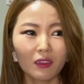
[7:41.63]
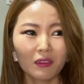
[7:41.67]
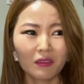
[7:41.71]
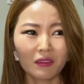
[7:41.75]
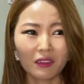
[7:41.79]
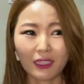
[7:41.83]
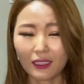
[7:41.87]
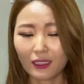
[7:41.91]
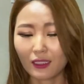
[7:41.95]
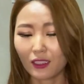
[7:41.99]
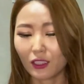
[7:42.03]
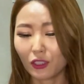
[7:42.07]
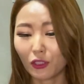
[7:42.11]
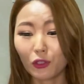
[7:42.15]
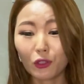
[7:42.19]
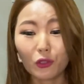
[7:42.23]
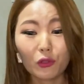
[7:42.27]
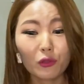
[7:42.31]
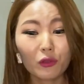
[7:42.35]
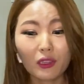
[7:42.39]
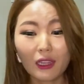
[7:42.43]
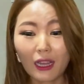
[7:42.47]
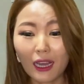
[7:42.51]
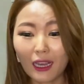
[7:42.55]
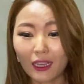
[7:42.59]
like
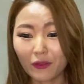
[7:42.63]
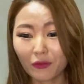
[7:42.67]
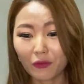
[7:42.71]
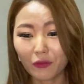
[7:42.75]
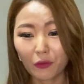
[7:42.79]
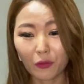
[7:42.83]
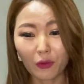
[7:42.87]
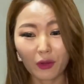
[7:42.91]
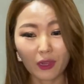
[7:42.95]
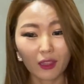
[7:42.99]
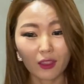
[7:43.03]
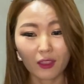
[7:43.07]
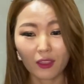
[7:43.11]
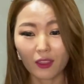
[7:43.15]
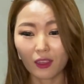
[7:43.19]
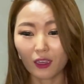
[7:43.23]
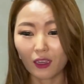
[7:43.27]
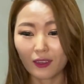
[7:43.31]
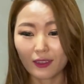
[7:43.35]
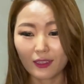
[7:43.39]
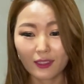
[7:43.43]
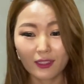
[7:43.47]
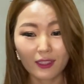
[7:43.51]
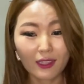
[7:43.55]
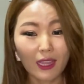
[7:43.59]
new life with
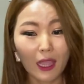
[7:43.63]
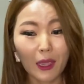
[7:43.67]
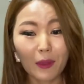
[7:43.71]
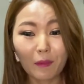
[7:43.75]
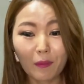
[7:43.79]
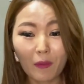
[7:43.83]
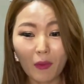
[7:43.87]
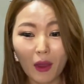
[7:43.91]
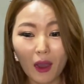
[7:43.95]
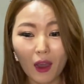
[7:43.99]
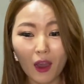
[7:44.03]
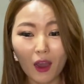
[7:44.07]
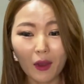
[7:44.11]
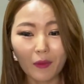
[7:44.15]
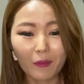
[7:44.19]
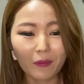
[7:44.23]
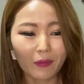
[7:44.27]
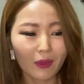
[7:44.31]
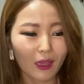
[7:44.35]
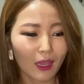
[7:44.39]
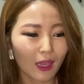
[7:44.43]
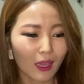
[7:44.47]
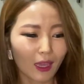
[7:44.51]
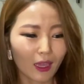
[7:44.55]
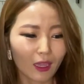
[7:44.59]
a stepmom
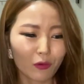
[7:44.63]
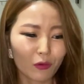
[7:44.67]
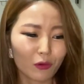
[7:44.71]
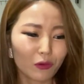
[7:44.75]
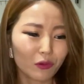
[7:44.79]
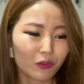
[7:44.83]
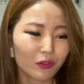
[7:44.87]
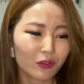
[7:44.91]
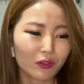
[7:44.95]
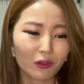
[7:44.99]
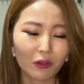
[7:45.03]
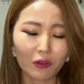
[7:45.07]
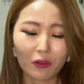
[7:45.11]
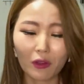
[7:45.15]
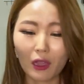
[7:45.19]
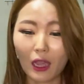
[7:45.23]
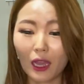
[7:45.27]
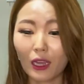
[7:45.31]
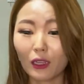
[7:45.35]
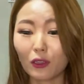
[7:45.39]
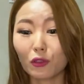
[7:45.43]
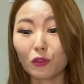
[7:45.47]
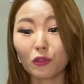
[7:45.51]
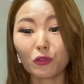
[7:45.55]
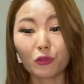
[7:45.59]
and also
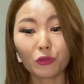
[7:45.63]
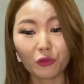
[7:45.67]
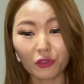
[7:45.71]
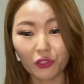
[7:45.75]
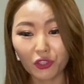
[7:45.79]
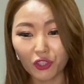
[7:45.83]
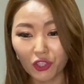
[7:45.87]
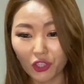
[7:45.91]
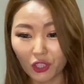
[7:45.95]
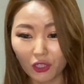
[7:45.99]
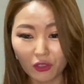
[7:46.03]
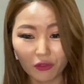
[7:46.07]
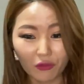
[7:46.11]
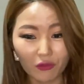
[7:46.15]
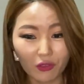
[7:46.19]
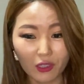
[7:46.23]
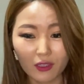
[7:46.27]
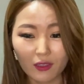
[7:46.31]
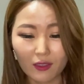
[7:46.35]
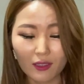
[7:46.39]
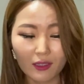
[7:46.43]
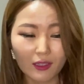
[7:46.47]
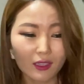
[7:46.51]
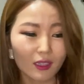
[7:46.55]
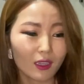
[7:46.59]
had two
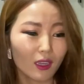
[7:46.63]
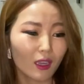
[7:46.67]
children,